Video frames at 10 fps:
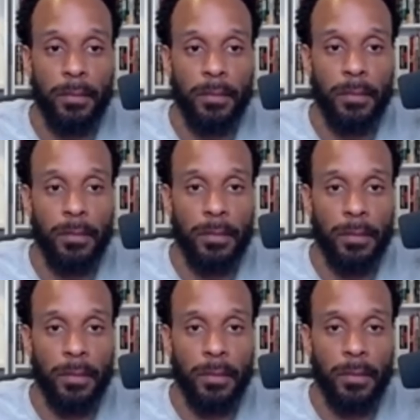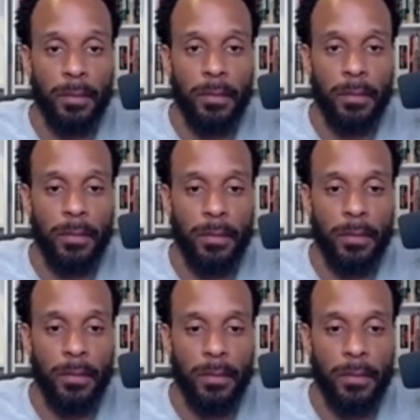
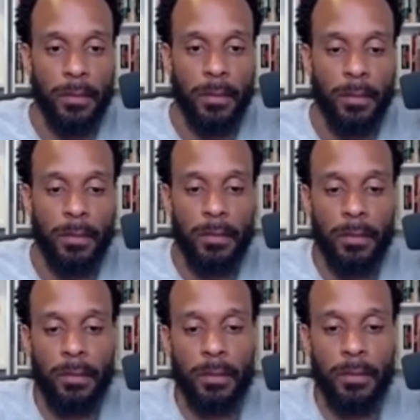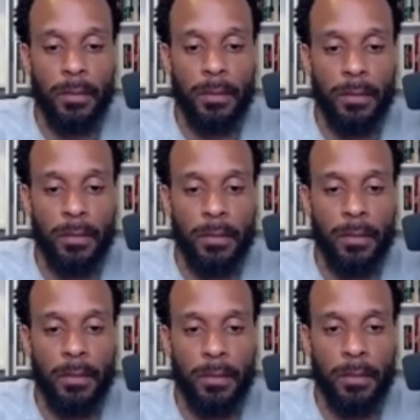
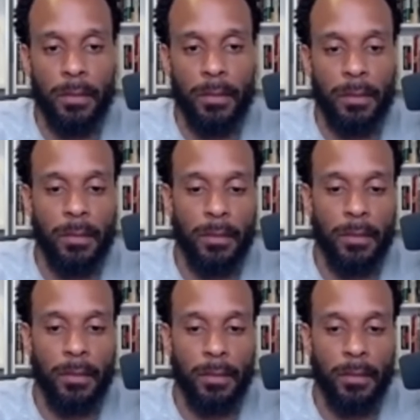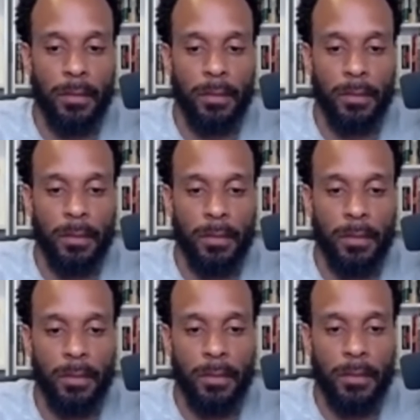
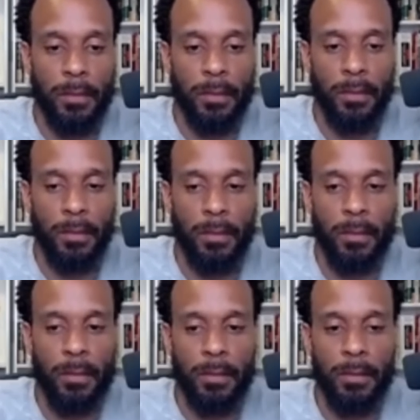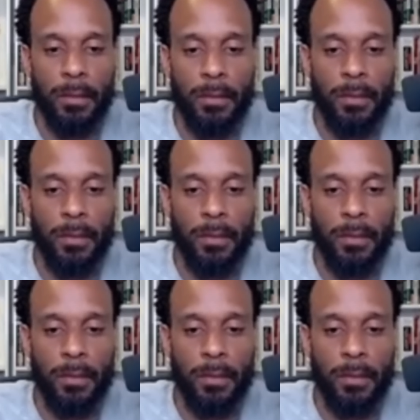(not speaking)